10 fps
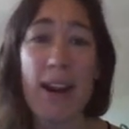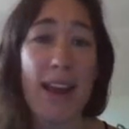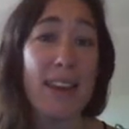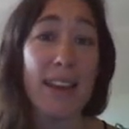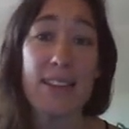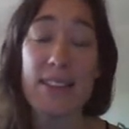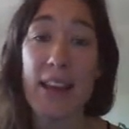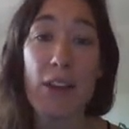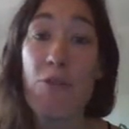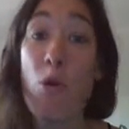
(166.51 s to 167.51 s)
I think it's
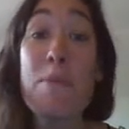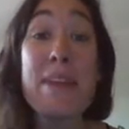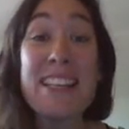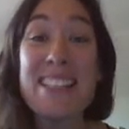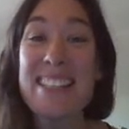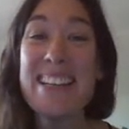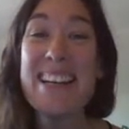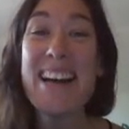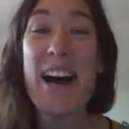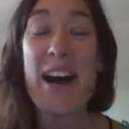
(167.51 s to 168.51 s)
like 4 minutes,
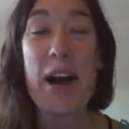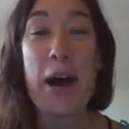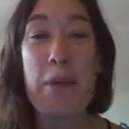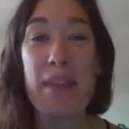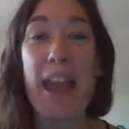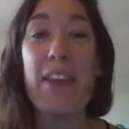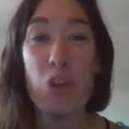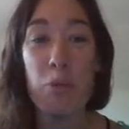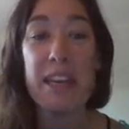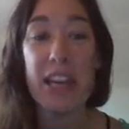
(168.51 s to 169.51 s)
and you'll
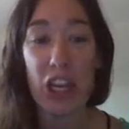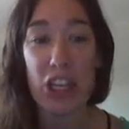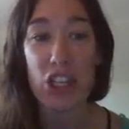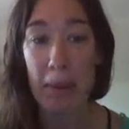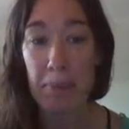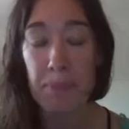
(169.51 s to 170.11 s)
be in good shape.